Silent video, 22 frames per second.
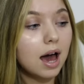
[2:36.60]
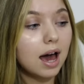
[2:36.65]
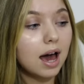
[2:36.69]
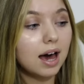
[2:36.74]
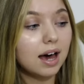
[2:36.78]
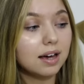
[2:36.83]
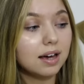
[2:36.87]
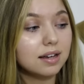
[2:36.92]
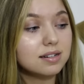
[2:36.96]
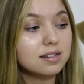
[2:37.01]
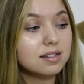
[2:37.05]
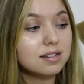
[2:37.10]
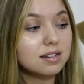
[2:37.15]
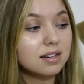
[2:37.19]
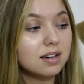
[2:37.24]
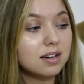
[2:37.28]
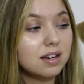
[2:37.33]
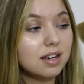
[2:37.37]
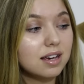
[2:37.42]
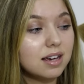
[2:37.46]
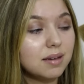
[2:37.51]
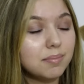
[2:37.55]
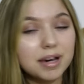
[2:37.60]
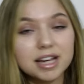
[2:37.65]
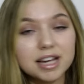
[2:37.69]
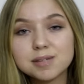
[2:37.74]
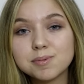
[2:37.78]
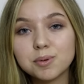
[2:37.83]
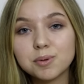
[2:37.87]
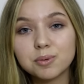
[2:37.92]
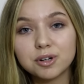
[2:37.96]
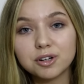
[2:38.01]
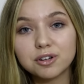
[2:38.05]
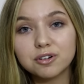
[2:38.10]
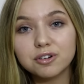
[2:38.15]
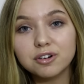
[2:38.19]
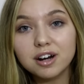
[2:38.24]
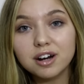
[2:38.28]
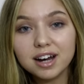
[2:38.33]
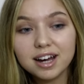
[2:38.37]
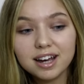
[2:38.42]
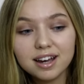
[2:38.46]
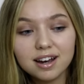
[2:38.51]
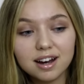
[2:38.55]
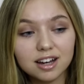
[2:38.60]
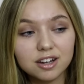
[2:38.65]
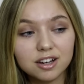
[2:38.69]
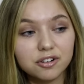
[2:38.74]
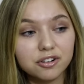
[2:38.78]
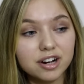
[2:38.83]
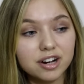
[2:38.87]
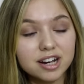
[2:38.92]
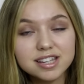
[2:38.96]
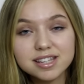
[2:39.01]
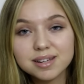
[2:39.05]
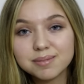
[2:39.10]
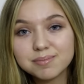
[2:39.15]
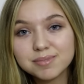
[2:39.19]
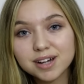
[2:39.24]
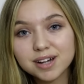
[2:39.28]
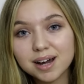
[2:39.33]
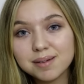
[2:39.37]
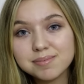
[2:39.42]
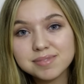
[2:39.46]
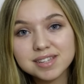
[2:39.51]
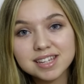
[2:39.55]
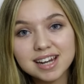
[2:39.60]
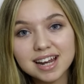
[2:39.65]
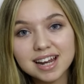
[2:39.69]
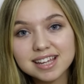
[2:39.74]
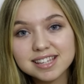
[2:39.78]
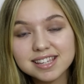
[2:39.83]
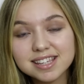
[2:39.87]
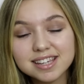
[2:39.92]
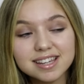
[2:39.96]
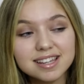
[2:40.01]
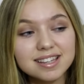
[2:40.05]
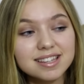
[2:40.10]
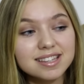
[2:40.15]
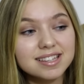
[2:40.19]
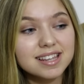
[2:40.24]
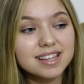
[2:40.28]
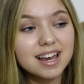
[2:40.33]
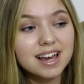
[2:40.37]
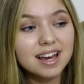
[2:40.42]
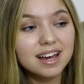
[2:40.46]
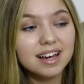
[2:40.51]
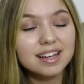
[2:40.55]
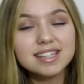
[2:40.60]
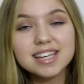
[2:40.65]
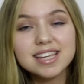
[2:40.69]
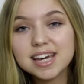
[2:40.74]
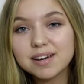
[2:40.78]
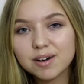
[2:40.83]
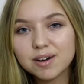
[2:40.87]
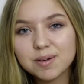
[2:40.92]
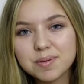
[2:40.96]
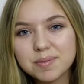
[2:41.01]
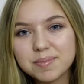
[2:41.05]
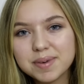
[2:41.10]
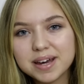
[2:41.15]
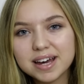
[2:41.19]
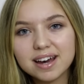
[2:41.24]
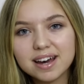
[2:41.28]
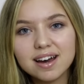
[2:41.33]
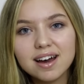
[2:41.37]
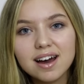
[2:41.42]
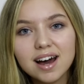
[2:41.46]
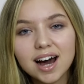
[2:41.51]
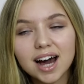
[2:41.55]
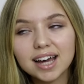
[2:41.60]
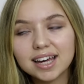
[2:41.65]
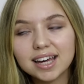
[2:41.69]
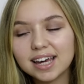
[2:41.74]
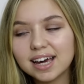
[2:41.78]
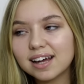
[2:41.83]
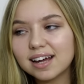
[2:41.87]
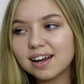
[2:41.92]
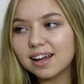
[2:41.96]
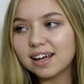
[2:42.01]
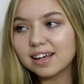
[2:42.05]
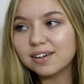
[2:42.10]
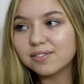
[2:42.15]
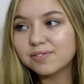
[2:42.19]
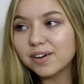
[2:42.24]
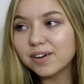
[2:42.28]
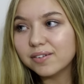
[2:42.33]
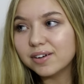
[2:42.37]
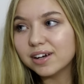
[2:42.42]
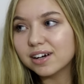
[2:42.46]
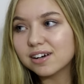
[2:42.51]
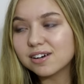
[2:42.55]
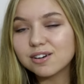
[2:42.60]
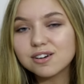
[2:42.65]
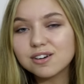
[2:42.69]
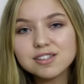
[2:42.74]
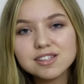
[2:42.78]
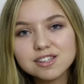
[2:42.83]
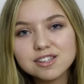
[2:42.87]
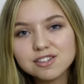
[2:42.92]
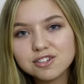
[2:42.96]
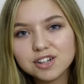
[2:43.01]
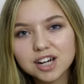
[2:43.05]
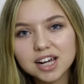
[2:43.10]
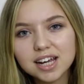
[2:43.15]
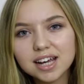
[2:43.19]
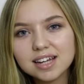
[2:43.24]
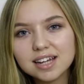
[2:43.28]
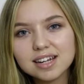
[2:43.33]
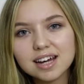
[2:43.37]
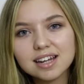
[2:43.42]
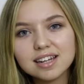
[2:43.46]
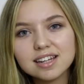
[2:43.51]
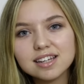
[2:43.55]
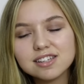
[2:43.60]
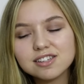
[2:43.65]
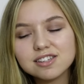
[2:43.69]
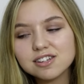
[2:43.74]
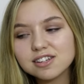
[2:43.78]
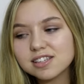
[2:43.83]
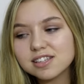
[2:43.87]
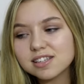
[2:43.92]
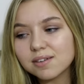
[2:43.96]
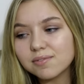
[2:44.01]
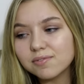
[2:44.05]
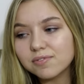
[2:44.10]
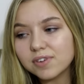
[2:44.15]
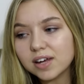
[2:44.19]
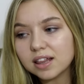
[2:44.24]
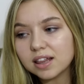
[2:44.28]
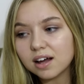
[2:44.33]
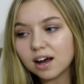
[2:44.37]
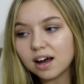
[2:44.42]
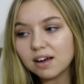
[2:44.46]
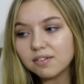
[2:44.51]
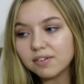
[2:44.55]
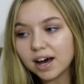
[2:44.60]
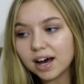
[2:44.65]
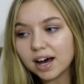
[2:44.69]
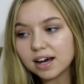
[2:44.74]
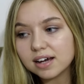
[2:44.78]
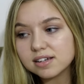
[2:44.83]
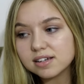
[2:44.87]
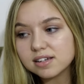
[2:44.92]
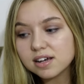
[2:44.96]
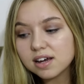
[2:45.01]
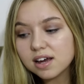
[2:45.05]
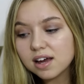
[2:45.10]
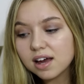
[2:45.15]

and it makes me want to cry. I cry sometimes in lessons, tear up a bit, I get like very unconcentrated, and it's just something that I've had